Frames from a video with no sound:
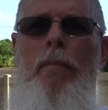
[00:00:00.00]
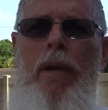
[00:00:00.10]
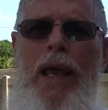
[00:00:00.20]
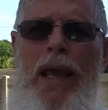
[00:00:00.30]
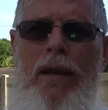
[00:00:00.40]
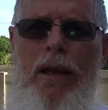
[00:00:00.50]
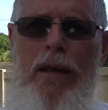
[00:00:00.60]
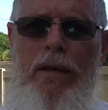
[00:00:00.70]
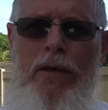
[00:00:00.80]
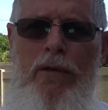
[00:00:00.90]
black
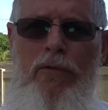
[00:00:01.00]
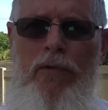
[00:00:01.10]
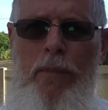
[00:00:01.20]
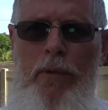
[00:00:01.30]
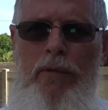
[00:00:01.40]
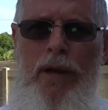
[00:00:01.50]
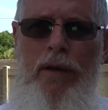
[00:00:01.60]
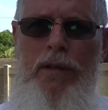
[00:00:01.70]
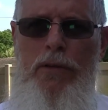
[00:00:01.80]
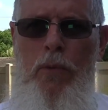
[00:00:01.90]
rim
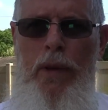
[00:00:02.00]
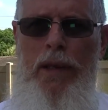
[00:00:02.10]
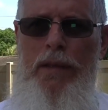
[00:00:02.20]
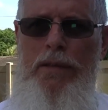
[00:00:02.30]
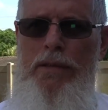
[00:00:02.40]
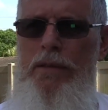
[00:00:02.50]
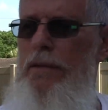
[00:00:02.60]
around its wings.